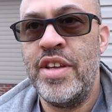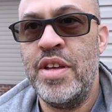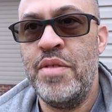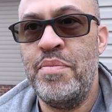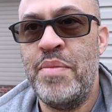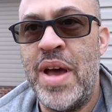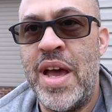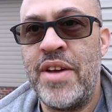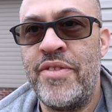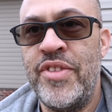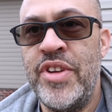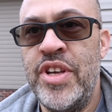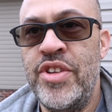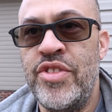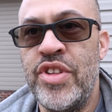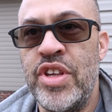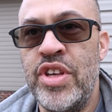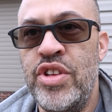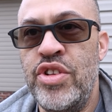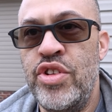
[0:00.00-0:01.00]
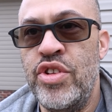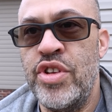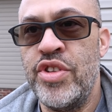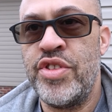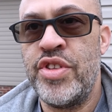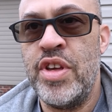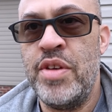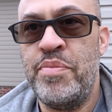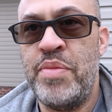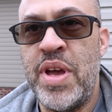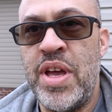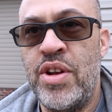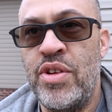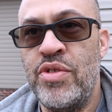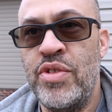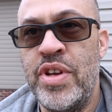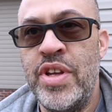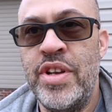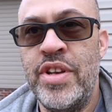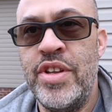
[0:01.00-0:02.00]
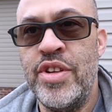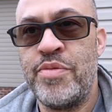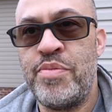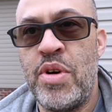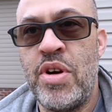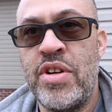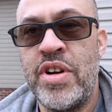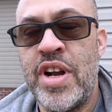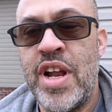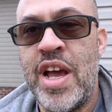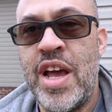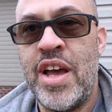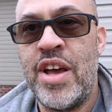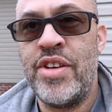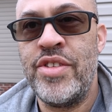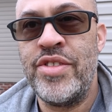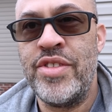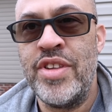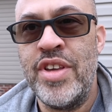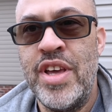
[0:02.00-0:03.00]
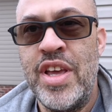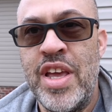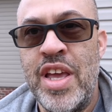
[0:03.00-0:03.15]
it backfeeds into the sub panel in this part of the house.